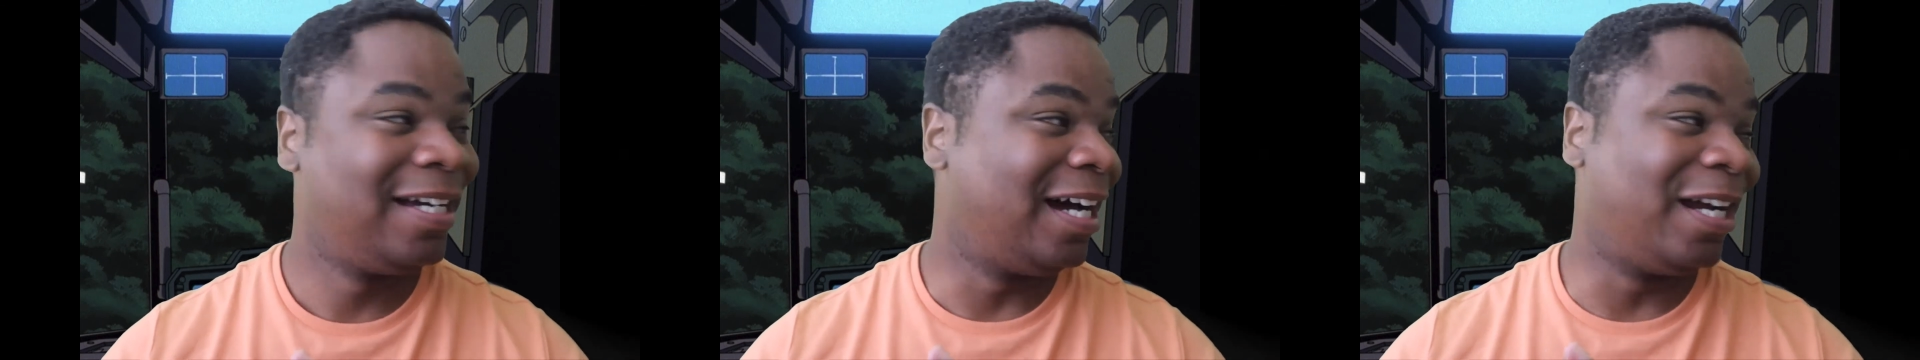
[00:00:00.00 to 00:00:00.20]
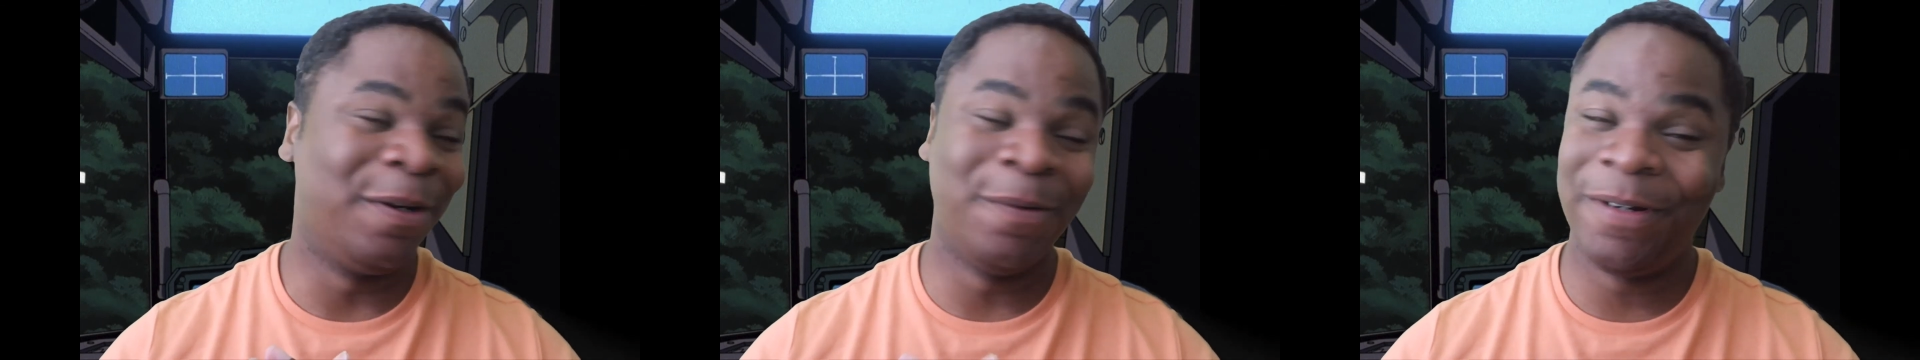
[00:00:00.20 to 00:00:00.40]

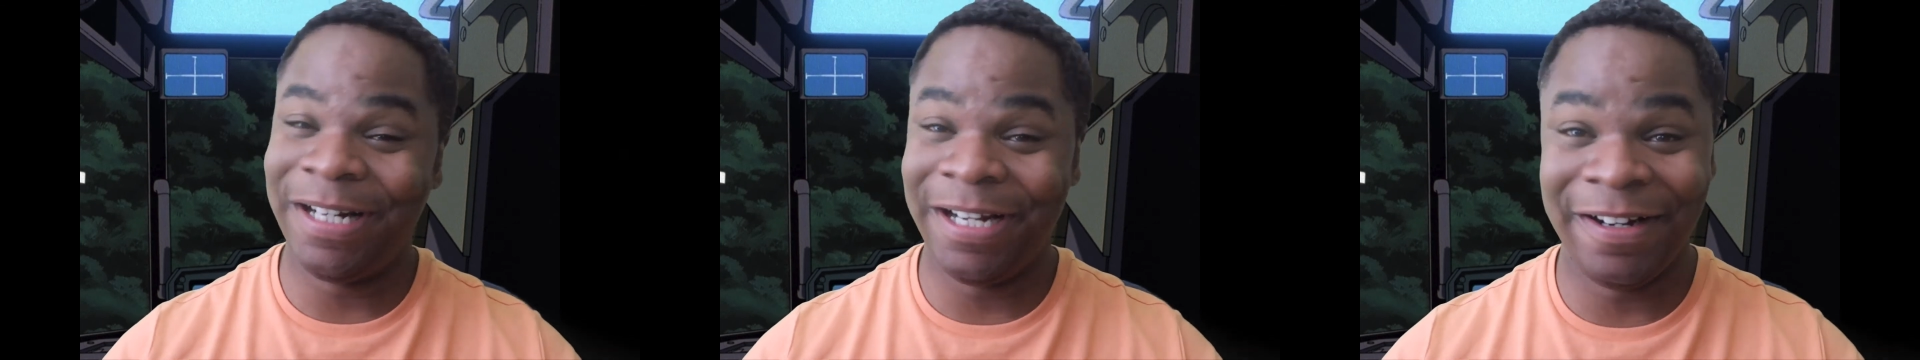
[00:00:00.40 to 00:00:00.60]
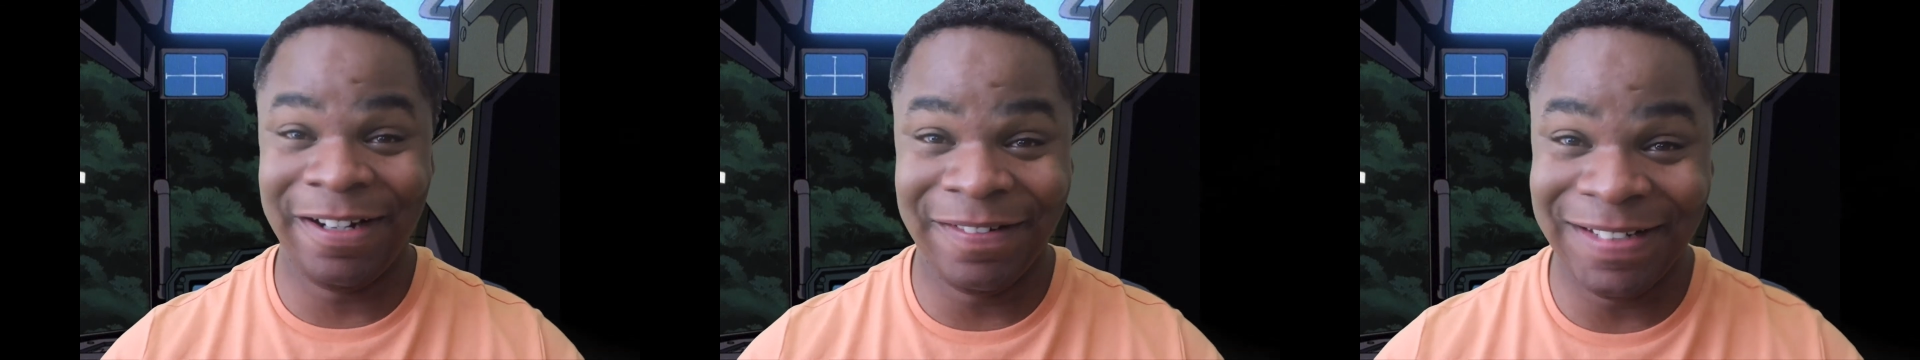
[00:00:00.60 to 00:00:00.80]
I don't want to
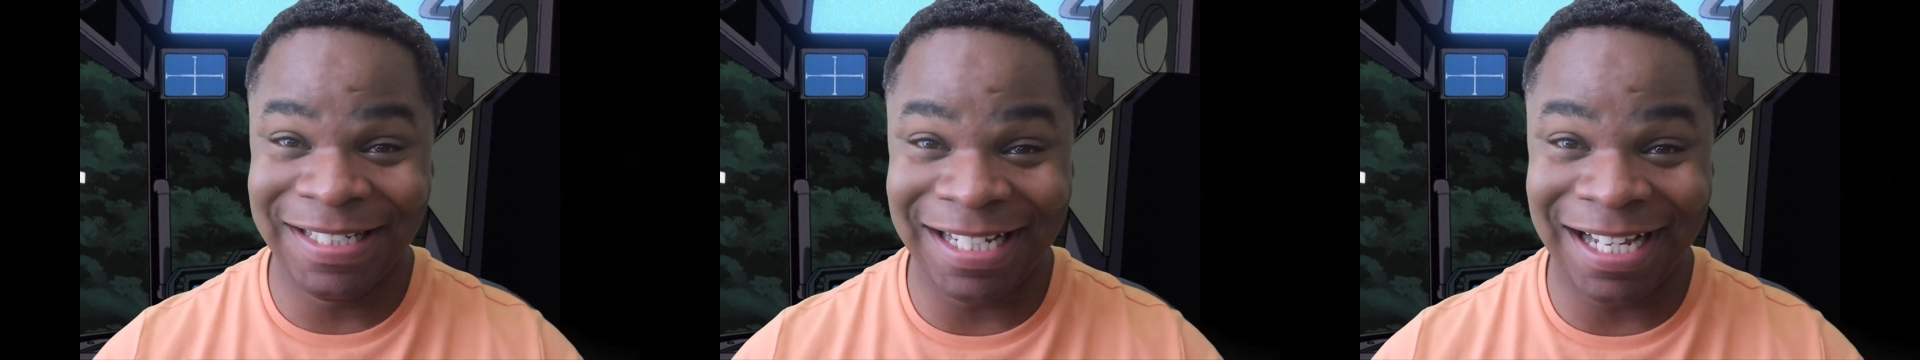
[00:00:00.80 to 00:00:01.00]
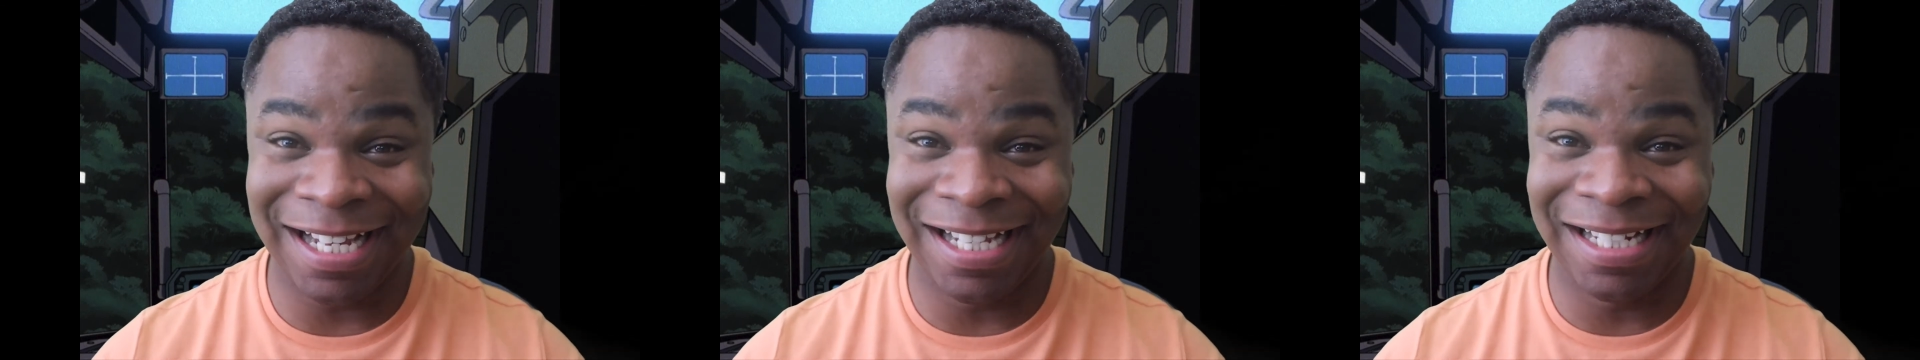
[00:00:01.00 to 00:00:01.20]
hear anyone
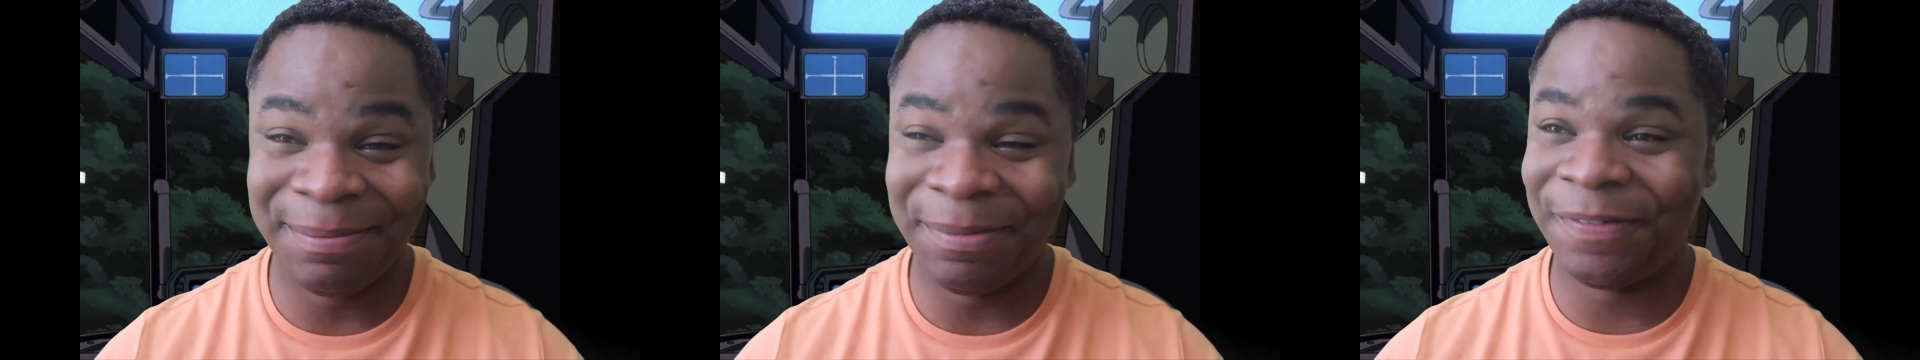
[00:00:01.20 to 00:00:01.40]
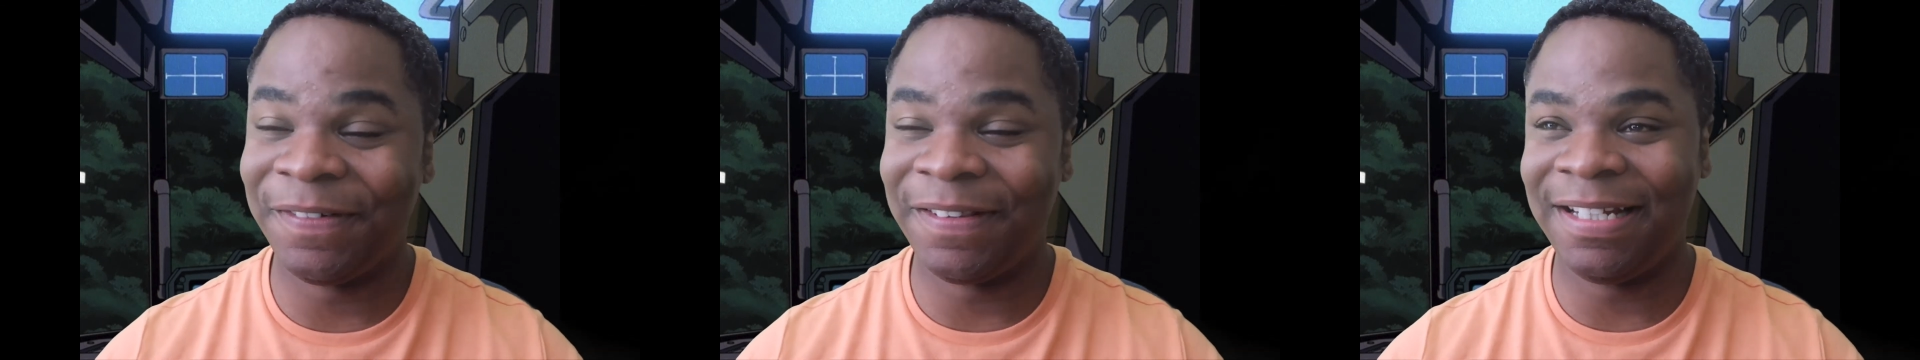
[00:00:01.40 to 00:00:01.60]
died
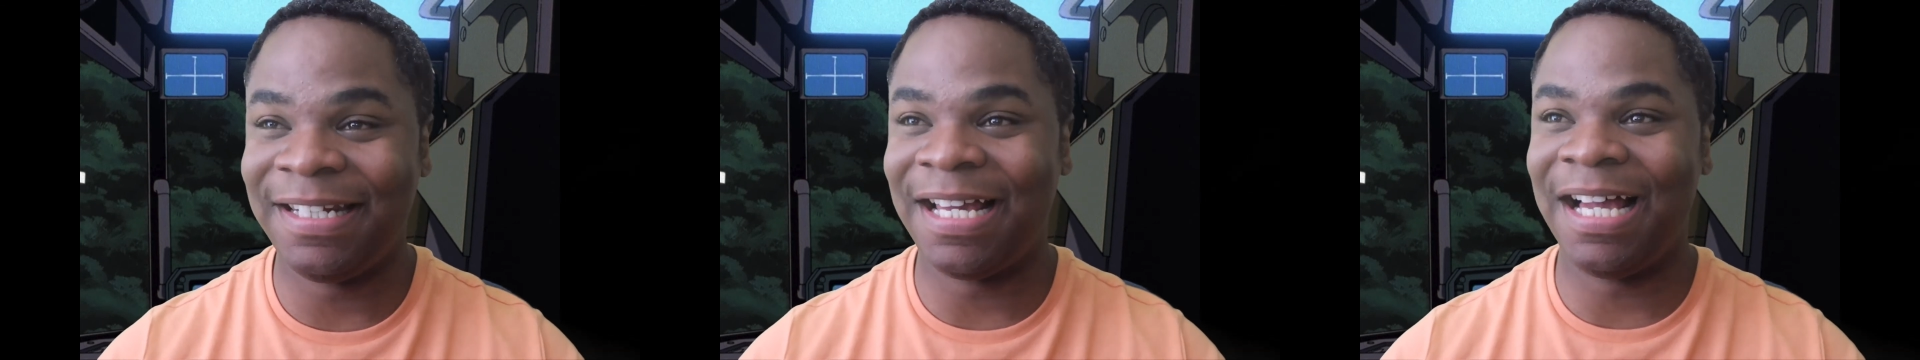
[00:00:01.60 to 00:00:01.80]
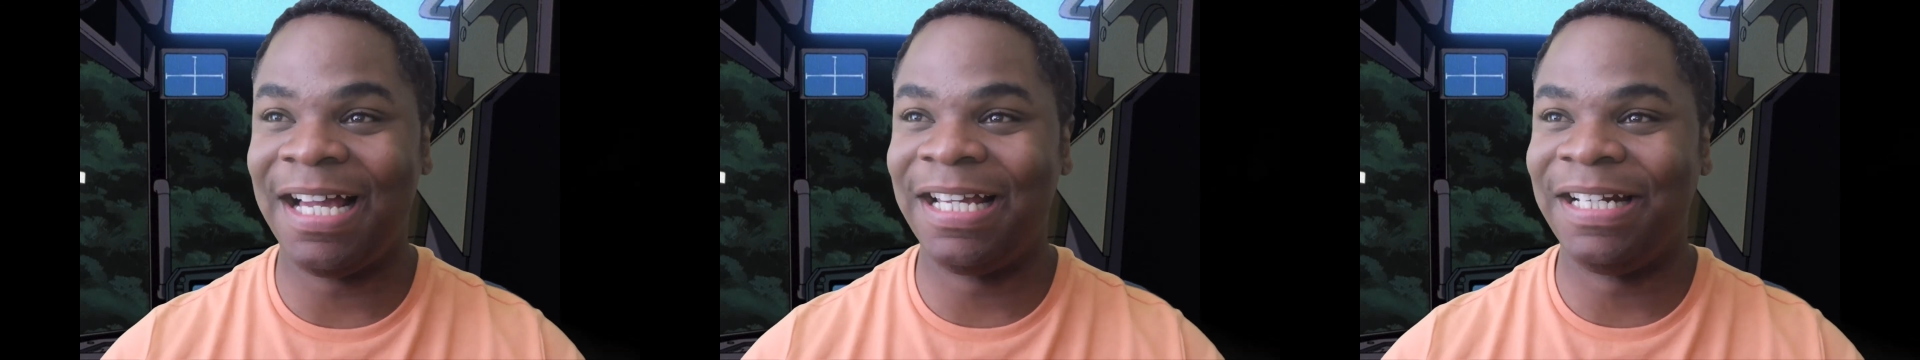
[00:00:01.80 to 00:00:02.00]
before they
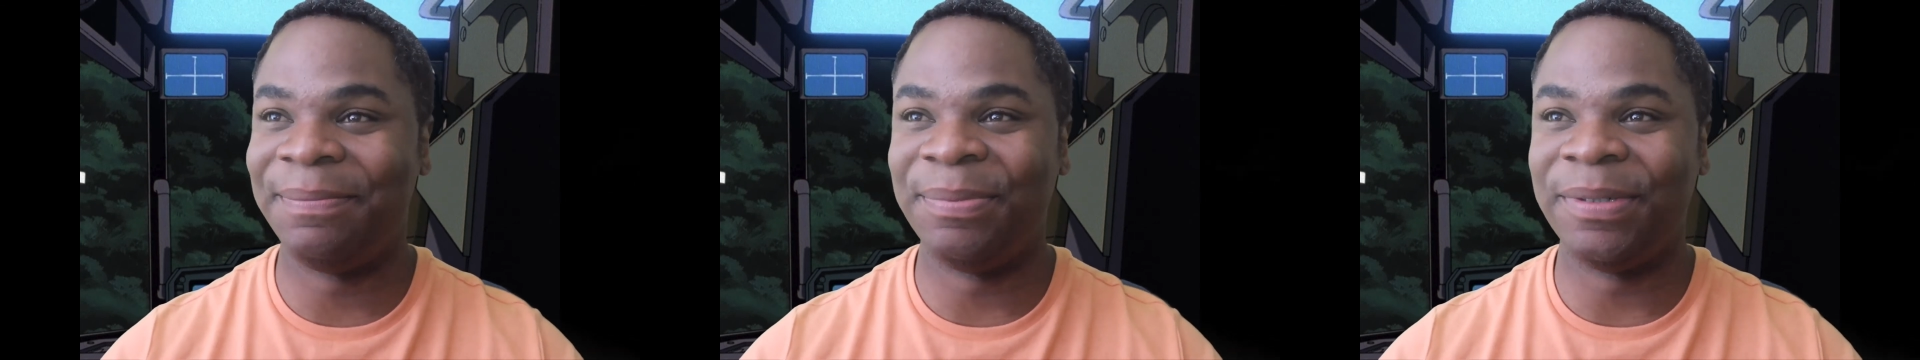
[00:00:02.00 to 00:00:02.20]
died.